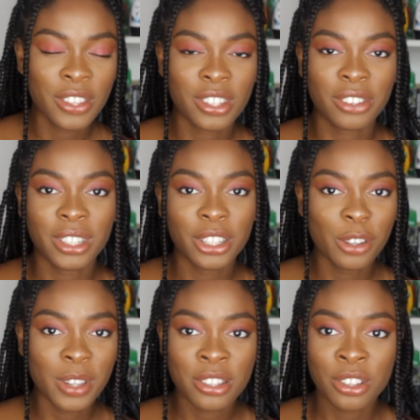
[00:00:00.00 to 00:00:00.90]
So I really
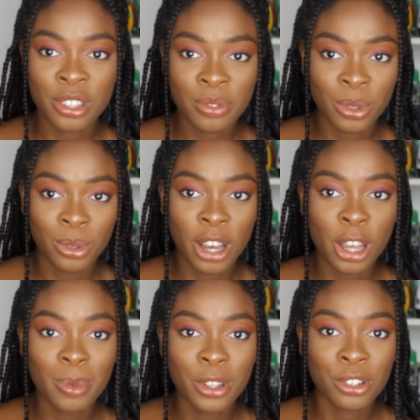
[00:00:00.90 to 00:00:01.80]
hope that's useful. I
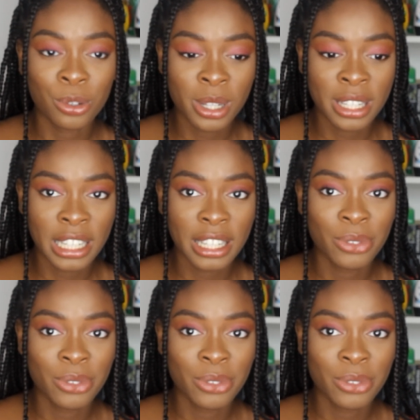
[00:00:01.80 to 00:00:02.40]
hope you enjoyed it.